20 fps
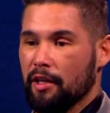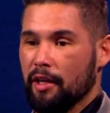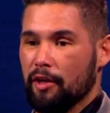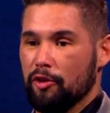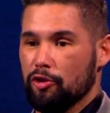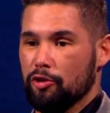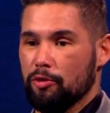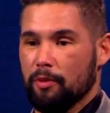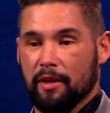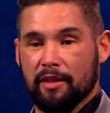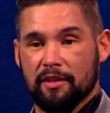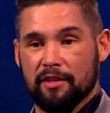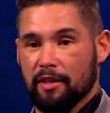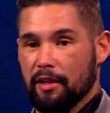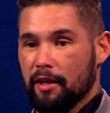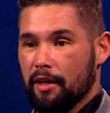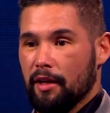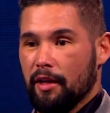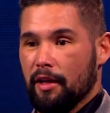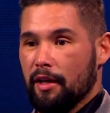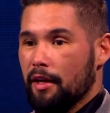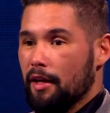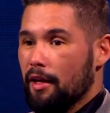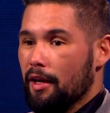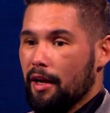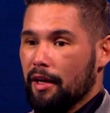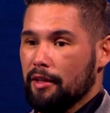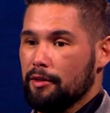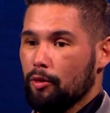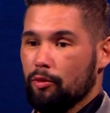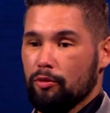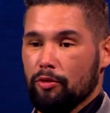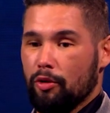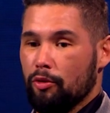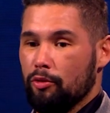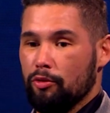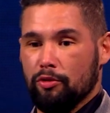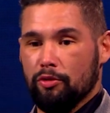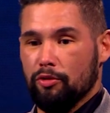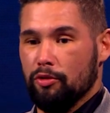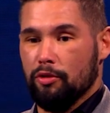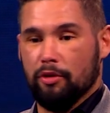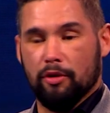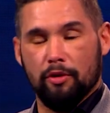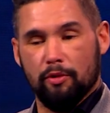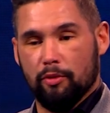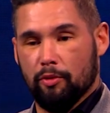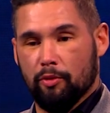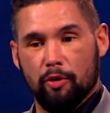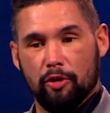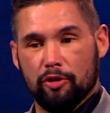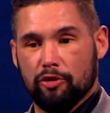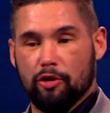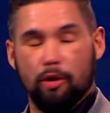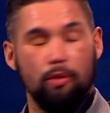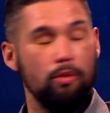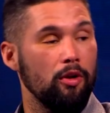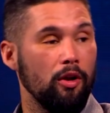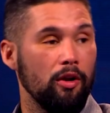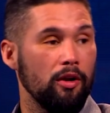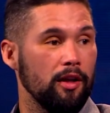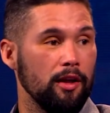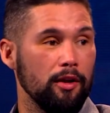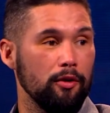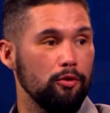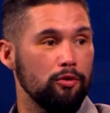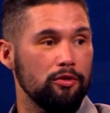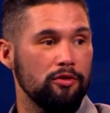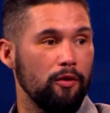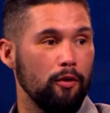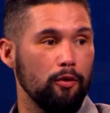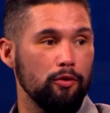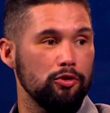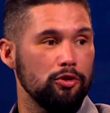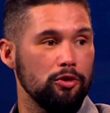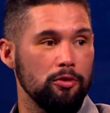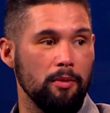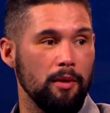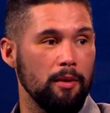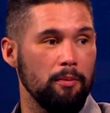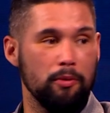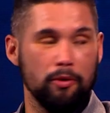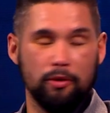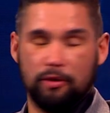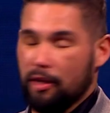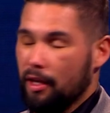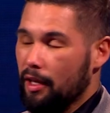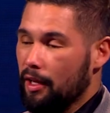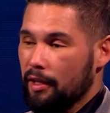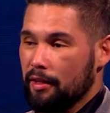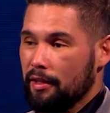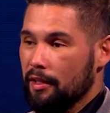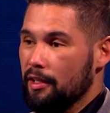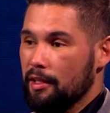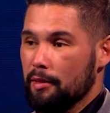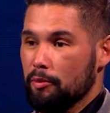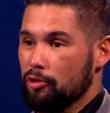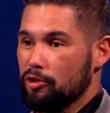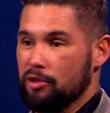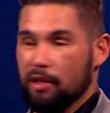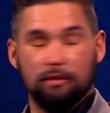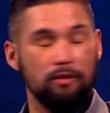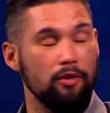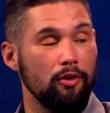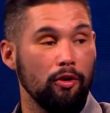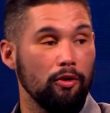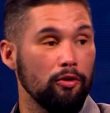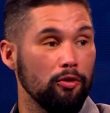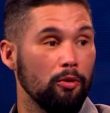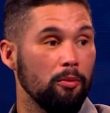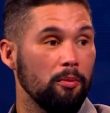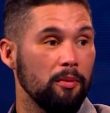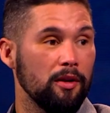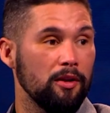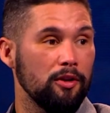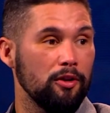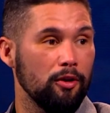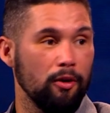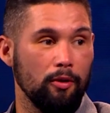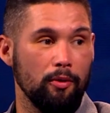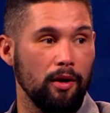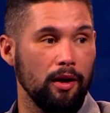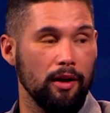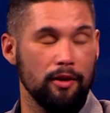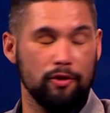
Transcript: And I just went, I don't know uh, what's going on here, who's phoned you, mate, but I think you must have the wrong number, you know. I